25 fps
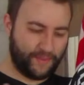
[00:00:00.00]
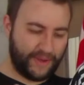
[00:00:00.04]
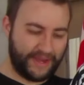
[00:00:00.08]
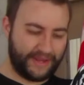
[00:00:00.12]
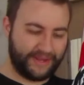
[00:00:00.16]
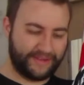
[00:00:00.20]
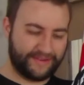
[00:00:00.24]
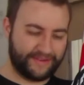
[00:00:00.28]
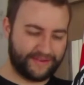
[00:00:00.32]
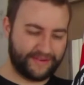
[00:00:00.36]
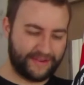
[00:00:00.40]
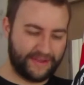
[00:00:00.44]

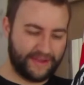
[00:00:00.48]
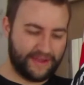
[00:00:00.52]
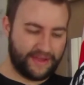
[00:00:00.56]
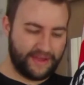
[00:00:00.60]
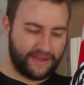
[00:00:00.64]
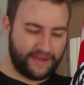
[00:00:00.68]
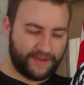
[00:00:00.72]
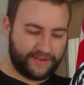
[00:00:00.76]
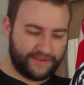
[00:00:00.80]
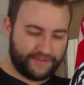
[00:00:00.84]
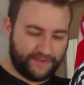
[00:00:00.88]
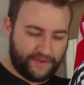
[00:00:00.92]
white,
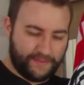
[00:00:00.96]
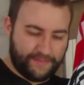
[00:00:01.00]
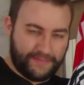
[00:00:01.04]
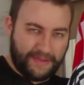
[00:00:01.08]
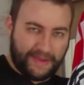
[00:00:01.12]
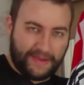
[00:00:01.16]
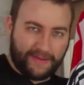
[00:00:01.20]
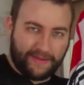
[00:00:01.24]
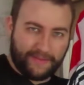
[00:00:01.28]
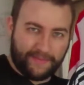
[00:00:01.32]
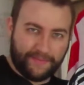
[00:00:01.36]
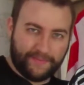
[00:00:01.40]
sort of
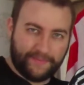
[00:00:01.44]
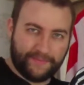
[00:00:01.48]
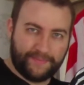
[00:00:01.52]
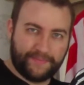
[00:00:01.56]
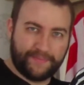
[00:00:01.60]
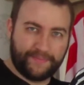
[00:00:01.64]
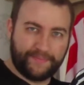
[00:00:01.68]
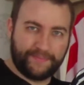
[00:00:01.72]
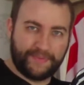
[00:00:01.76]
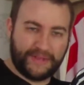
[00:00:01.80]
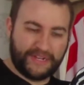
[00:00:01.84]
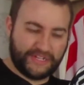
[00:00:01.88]

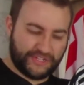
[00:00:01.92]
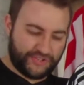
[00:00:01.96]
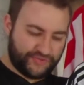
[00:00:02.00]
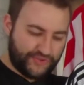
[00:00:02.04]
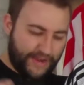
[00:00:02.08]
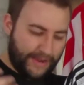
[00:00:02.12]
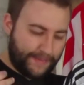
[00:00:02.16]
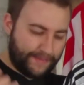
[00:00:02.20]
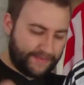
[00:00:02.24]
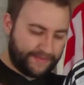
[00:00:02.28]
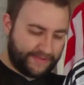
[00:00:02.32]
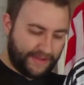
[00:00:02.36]
big
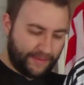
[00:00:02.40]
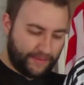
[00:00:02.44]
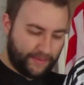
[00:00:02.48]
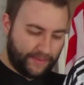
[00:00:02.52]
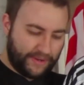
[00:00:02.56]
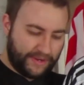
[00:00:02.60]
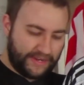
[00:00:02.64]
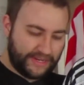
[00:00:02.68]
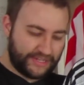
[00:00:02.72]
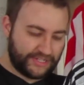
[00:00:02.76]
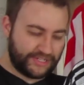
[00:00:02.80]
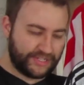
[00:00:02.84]
stripes
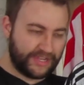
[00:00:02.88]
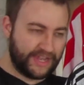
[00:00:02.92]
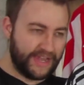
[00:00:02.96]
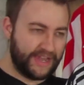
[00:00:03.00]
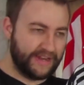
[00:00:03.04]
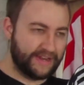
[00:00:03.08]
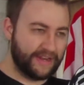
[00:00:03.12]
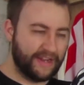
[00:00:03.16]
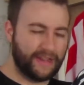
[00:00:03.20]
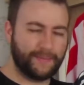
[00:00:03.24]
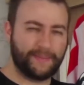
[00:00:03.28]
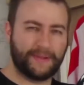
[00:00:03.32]
down each
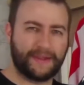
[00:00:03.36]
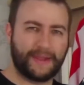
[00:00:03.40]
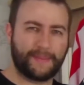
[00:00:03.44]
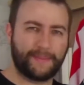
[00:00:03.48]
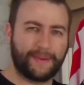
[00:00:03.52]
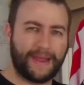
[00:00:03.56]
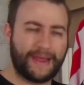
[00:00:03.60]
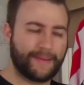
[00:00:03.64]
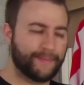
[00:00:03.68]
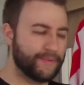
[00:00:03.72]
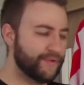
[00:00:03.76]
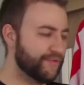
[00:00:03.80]
side, a little bit like
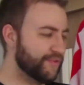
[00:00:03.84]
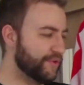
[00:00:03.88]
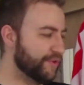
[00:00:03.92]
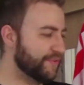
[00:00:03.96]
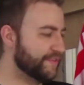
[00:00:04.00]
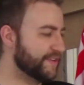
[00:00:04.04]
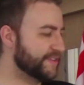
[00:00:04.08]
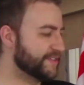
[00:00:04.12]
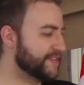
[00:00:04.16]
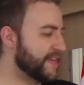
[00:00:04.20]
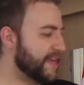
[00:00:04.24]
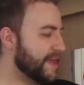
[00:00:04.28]
Blackburn
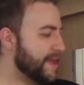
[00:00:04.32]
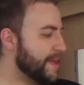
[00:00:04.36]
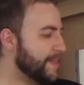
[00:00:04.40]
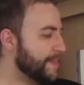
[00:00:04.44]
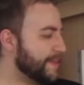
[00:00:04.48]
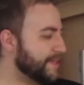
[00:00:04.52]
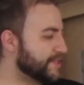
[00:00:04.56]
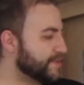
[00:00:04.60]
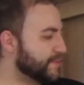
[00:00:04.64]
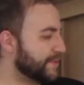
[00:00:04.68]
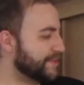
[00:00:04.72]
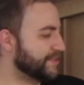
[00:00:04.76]
Rovers.
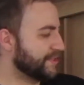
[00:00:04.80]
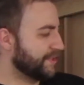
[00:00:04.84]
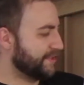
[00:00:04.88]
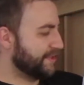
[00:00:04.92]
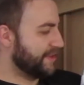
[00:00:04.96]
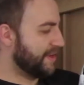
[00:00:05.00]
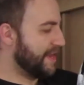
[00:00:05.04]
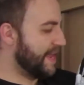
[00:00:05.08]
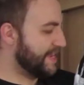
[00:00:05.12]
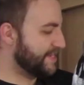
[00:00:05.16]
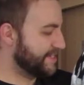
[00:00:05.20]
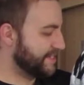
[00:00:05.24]
This one's got
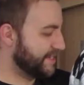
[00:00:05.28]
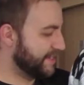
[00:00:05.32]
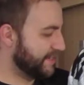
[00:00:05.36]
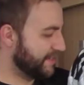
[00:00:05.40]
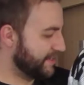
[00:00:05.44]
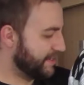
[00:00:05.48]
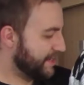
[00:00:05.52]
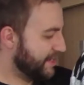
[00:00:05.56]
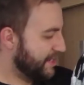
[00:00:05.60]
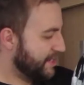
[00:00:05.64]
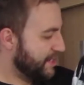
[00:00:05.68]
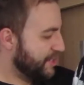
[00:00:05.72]
the classic
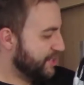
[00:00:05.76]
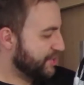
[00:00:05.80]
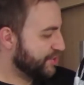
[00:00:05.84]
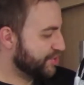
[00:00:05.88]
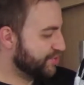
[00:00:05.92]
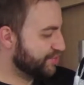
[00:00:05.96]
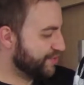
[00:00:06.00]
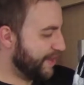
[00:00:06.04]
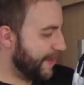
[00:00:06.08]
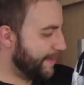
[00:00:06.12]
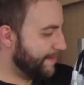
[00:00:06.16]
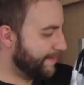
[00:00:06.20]

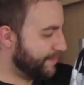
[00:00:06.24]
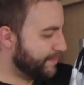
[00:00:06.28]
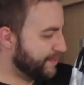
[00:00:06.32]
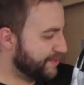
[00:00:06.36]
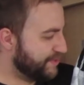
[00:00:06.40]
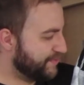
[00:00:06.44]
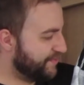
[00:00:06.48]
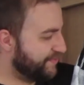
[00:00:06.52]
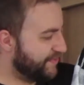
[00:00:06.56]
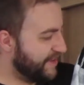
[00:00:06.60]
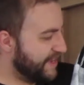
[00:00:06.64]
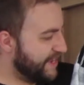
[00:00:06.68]
stripe
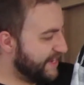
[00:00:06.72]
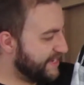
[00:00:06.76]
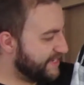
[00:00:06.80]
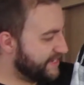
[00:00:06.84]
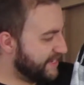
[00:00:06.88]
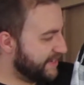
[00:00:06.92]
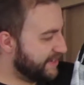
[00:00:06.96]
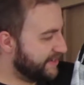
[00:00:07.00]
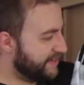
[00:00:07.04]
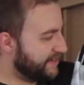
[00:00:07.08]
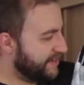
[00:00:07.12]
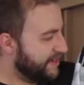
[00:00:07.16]
which fades
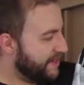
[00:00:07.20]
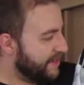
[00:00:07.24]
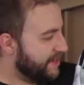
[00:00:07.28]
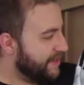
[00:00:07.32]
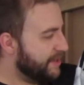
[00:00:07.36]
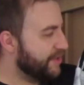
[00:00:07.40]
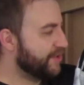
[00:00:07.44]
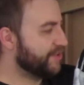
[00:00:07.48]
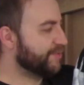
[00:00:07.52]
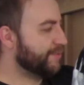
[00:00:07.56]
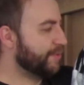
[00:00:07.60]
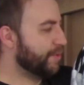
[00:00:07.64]
in
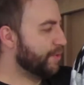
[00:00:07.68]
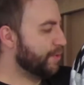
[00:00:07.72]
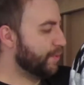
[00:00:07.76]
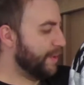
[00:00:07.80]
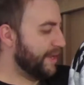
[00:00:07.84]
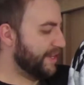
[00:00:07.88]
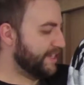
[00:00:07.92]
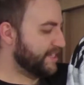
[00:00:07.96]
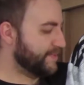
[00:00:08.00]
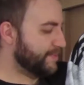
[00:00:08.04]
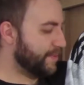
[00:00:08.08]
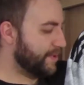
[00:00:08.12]
small
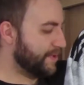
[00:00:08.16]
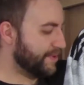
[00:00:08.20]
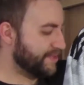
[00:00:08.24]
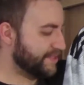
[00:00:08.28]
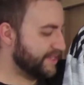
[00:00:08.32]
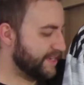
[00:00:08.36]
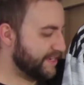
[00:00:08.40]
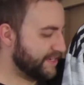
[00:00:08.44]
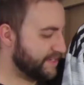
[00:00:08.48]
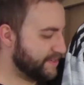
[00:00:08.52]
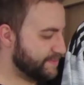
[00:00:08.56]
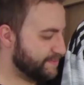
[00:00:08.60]
white
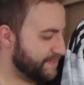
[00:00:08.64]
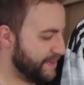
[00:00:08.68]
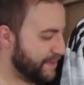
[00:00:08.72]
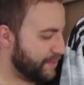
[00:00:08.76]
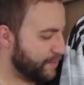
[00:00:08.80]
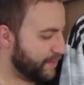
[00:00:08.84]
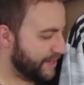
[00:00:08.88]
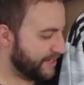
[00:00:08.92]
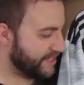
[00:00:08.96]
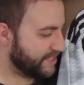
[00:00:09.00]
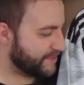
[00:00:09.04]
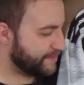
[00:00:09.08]
spots into
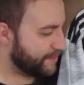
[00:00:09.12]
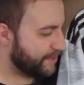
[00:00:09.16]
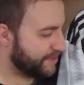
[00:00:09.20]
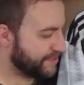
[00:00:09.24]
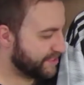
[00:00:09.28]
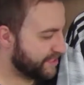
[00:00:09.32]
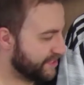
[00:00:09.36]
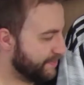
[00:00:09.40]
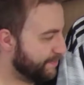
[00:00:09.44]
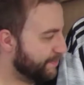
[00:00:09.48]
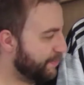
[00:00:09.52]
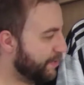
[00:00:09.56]
big white
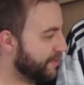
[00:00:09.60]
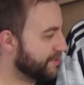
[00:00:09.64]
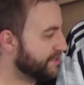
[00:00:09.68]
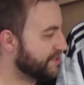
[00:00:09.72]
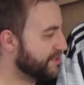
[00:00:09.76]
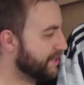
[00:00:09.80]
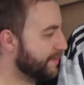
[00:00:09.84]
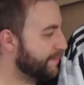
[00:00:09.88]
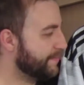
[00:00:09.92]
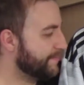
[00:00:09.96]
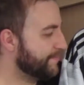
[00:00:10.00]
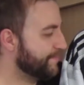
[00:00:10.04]
spots at the
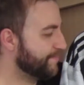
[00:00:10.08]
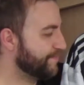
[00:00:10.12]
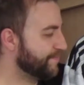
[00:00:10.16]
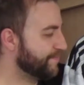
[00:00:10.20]
bottom.